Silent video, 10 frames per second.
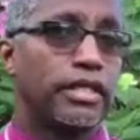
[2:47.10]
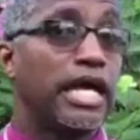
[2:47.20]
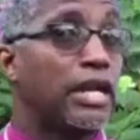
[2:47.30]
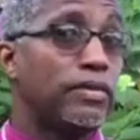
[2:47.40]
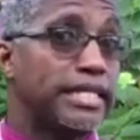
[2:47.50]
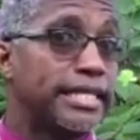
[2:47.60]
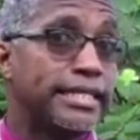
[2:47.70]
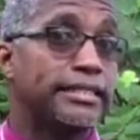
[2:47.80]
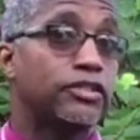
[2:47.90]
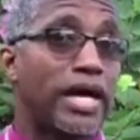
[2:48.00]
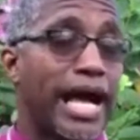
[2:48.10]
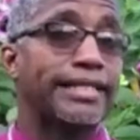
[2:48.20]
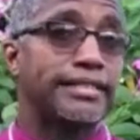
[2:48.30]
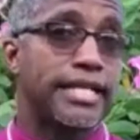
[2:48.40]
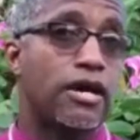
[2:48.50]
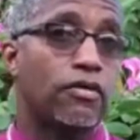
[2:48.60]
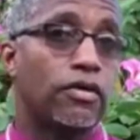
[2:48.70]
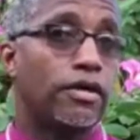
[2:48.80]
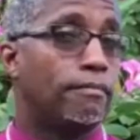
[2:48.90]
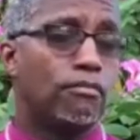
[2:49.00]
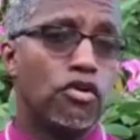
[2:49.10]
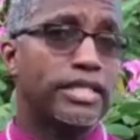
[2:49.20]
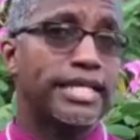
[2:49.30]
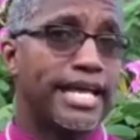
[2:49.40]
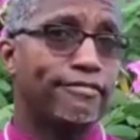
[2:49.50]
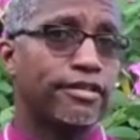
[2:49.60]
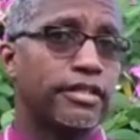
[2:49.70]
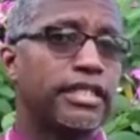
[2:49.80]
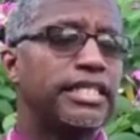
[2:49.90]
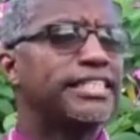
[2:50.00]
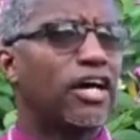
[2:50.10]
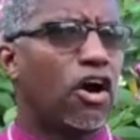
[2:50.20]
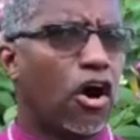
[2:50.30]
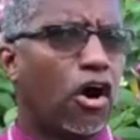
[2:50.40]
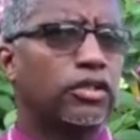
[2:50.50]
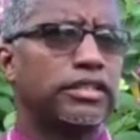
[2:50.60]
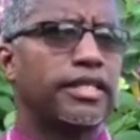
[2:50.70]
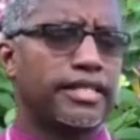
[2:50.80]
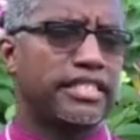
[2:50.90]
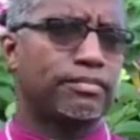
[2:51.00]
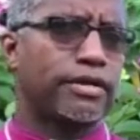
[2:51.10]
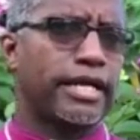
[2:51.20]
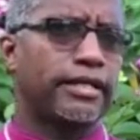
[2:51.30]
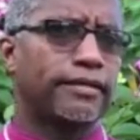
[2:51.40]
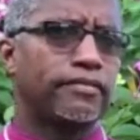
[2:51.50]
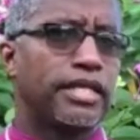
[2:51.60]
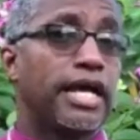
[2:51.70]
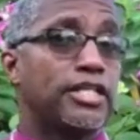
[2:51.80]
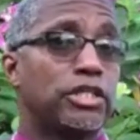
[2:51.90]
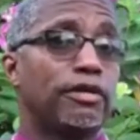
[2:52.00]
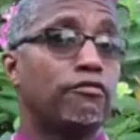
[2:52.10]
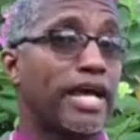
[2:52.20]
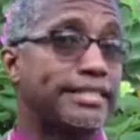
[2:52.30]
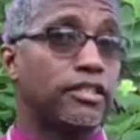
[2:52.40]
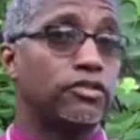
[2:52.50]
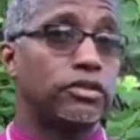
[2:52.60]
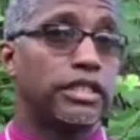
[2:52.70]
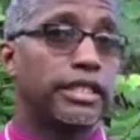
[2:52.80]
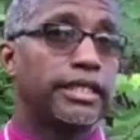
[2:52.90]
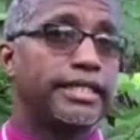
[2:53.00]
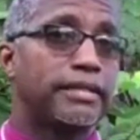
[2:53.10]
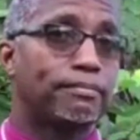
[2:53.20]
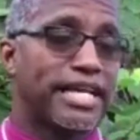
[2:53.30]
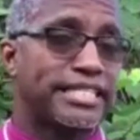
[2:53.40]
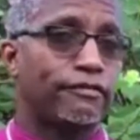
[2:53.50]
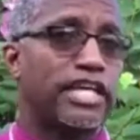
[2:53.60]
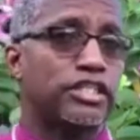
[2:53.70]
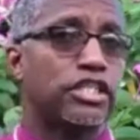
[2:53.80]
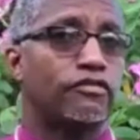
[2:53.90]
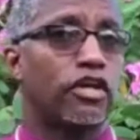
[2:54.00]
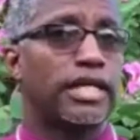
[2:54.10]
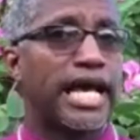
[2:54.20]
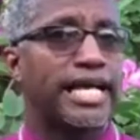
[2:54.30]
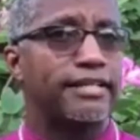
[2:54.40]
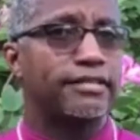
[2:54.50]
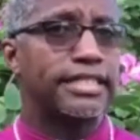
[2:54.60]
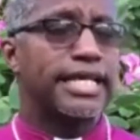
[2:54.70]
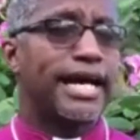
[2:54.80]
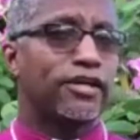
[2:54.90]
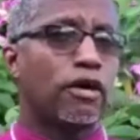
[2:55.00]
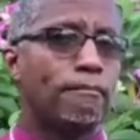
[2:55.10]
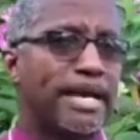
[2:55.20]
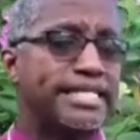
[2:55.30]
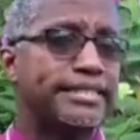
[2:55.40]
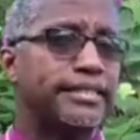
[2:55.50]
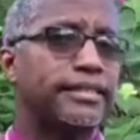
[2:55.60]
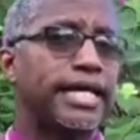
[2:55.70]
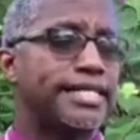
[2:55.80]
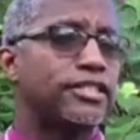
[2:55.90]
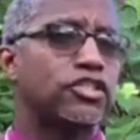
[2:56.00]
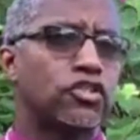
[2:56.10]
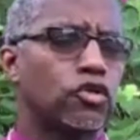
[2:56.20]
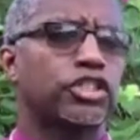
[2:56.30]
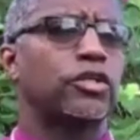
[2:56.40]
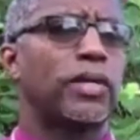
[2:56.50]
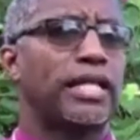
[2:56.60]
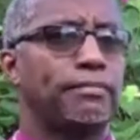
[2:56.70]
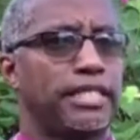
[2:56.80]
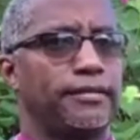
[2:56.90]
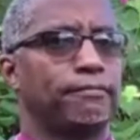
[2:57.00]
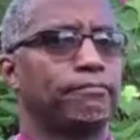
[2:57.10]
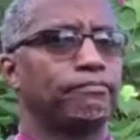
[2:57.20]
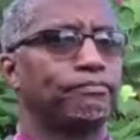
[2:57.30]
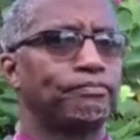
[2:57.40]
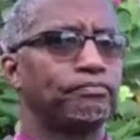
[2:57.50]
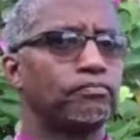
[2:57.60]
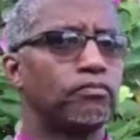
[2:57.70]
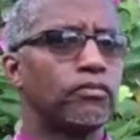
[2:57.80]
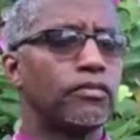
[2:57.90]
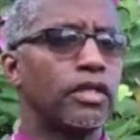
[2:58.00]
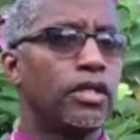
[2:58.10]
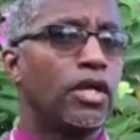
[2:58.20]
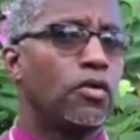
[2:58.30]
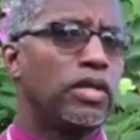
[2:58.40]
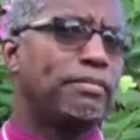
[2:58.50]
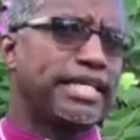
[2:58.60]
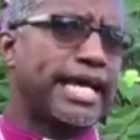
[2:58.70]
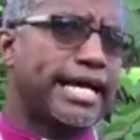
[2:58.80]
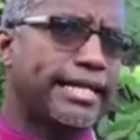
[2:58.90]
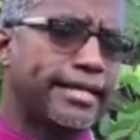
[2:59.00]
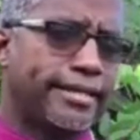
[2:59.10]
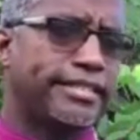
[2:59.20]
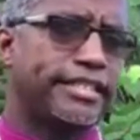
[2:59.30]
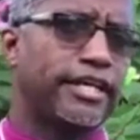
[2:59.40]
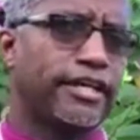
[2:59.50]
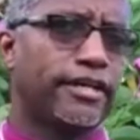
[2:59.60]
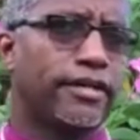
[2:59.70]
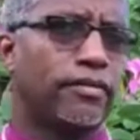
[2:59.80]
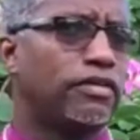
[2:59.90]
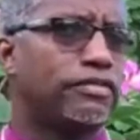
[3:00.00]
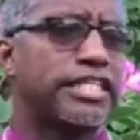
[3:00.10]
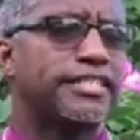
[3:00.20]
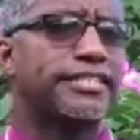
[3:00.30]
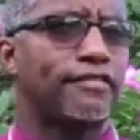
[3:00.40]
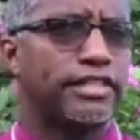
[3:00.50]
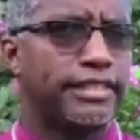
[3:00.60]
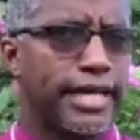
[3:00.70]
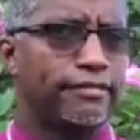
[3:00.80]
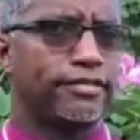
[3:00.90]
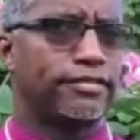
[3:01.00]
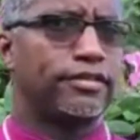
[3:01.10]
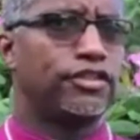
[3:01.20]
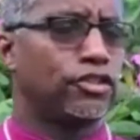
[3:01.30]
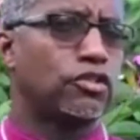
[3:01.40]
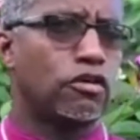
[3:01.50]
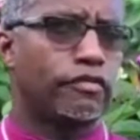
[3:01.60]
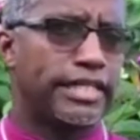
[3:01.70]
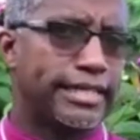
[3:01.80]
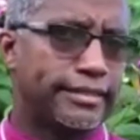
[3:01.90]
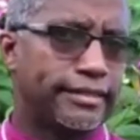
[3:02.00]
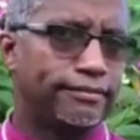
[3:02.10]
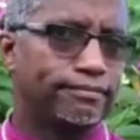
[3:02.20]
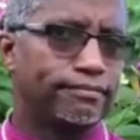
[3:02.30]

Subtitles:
And we need to act now, more than ever, to halt this spread and to be resolute in the preservation of our lives and our mental and social well-being. We began this year with just 7 deaths due to COVID-19.